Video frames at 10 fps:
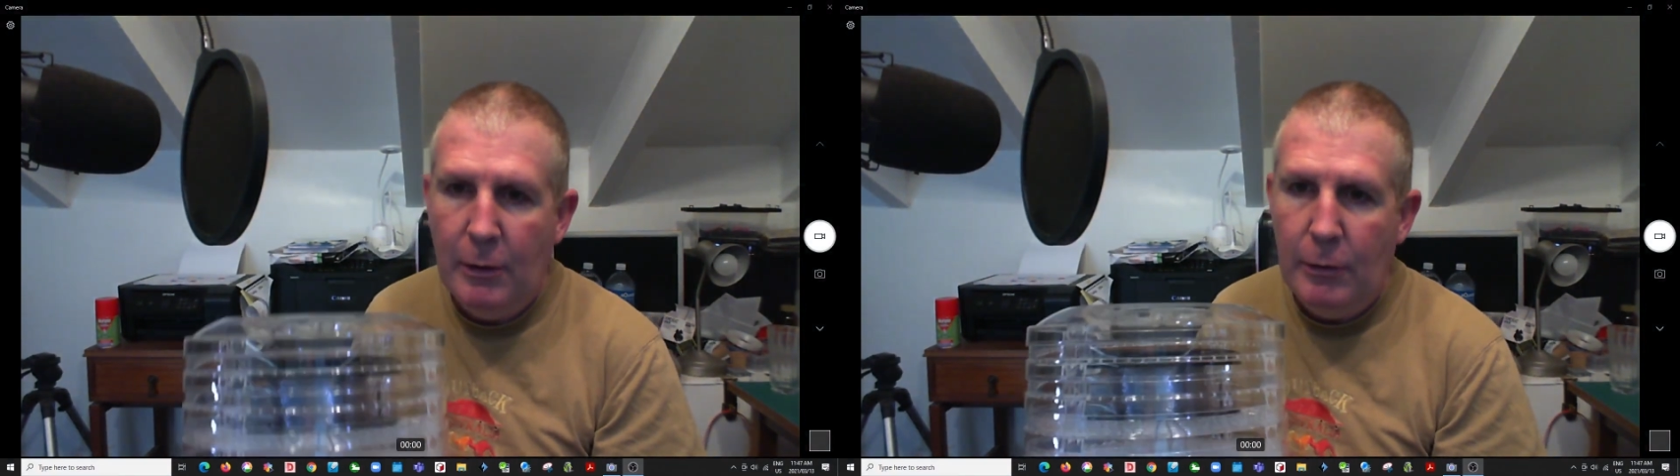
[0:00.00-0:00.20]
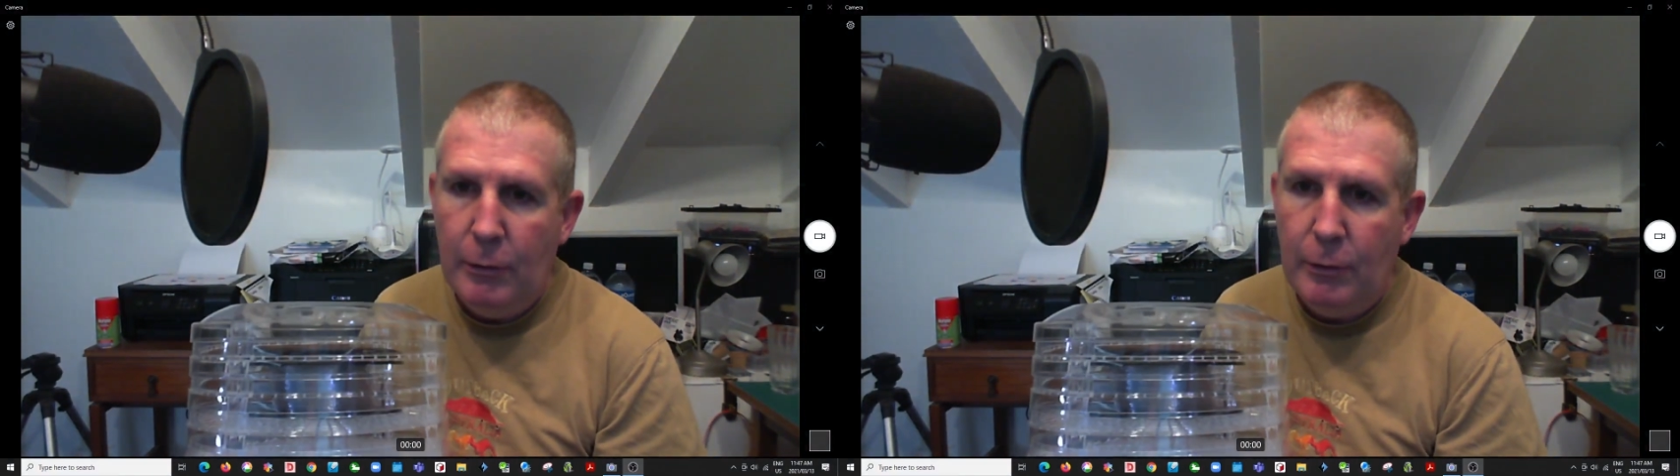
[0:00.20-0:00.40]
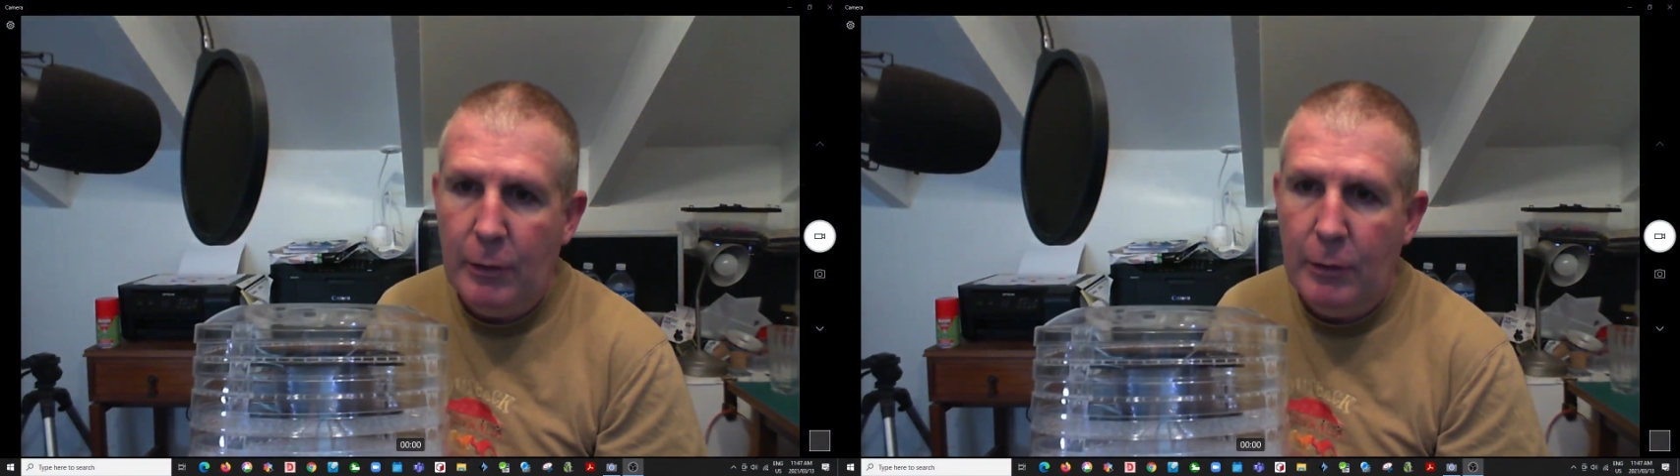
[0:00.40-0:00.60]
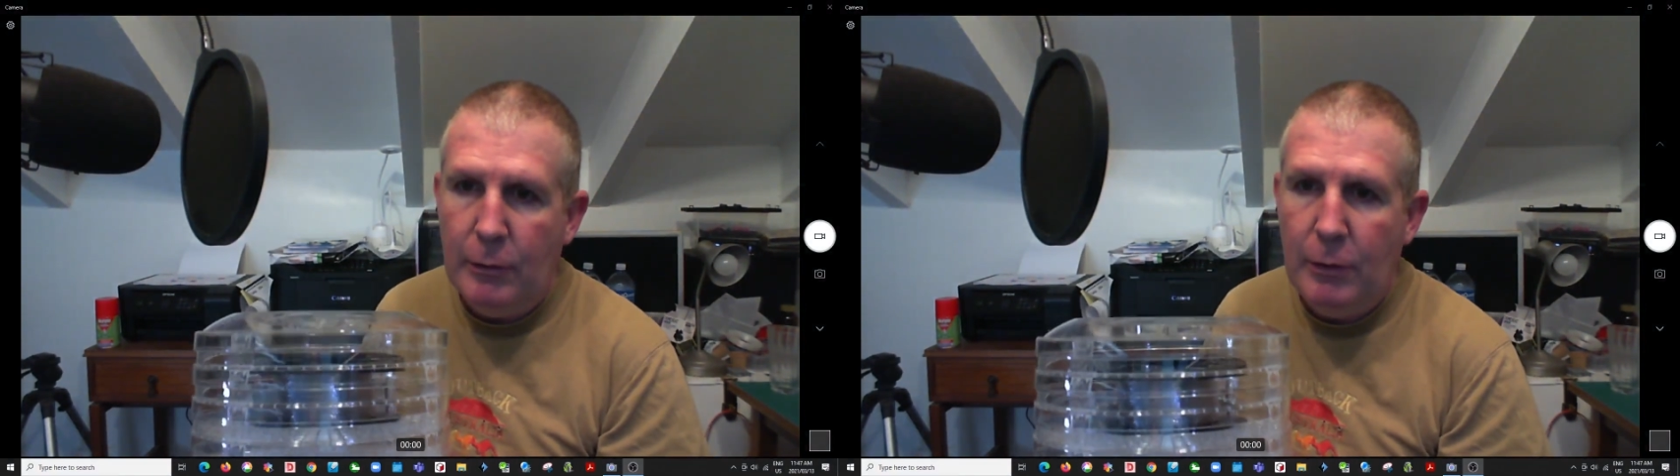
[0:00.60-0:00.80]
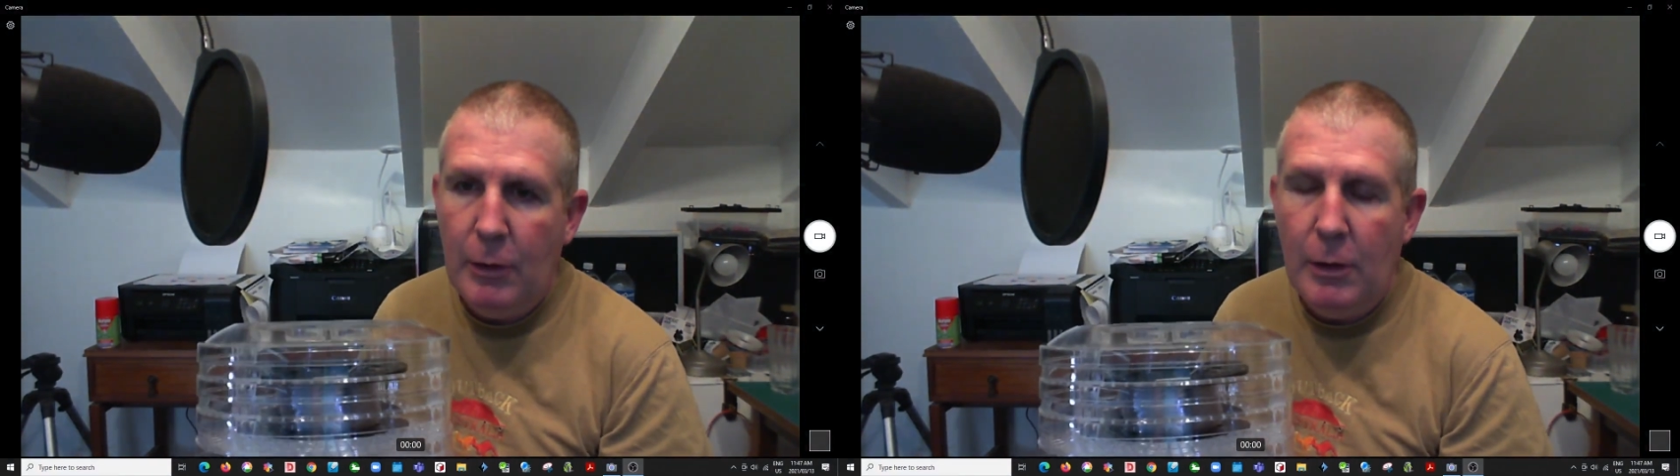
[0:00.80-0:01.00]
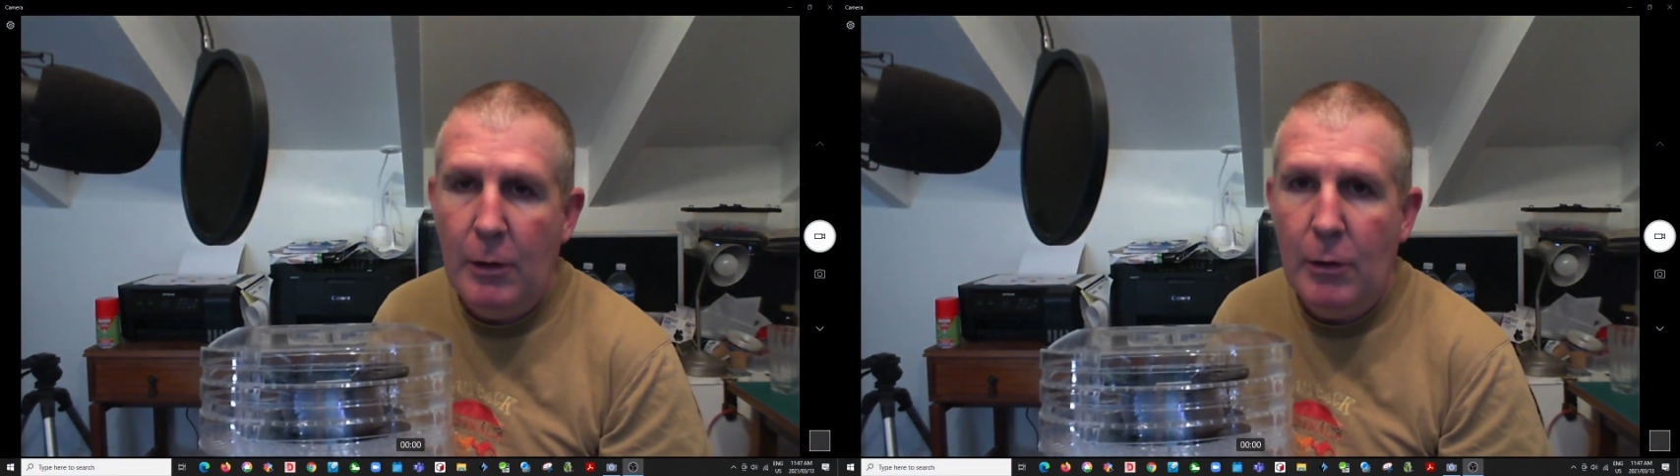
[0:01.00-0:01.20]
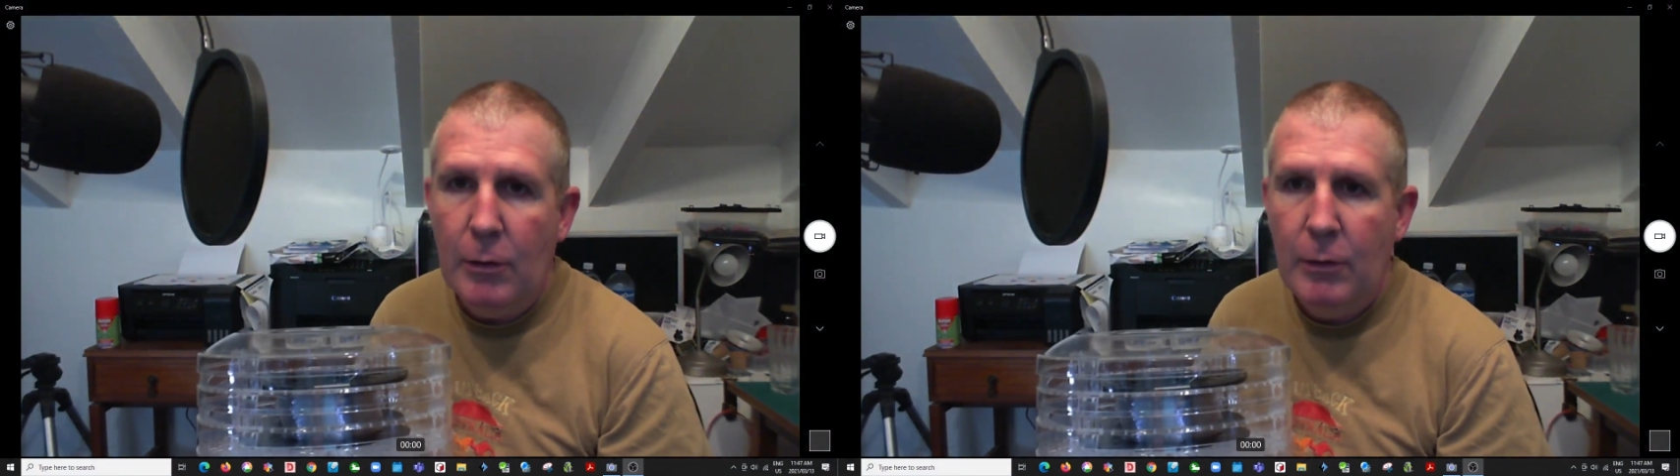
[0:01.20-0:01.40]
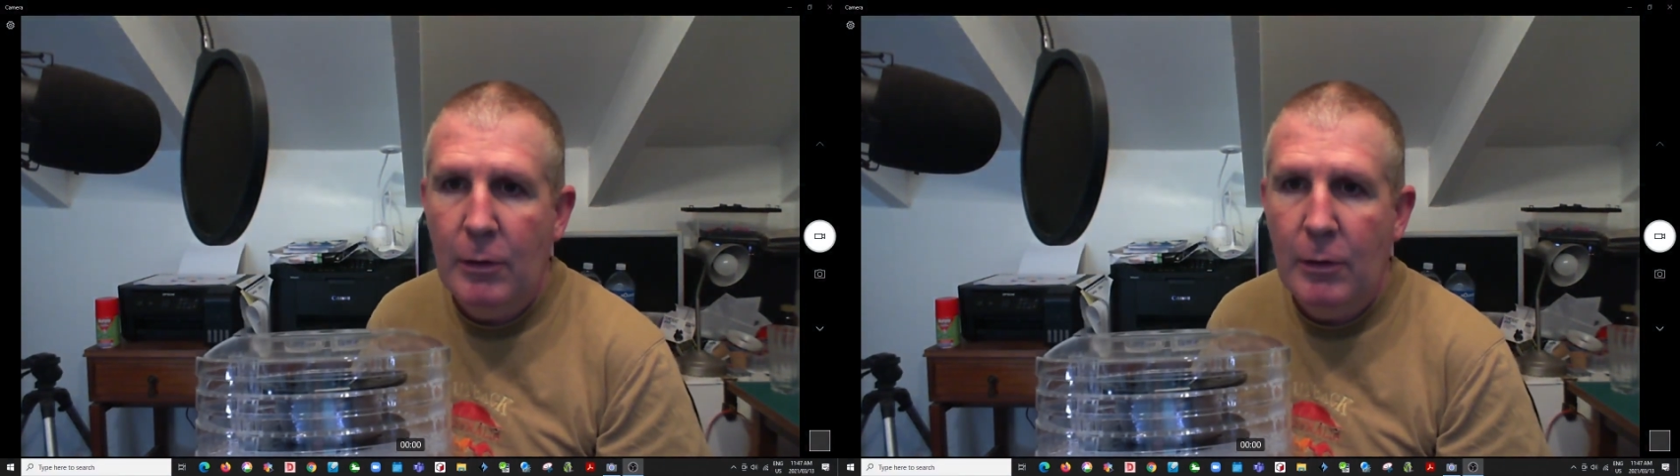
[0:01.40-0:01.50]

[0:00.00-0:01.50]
So you turn it on,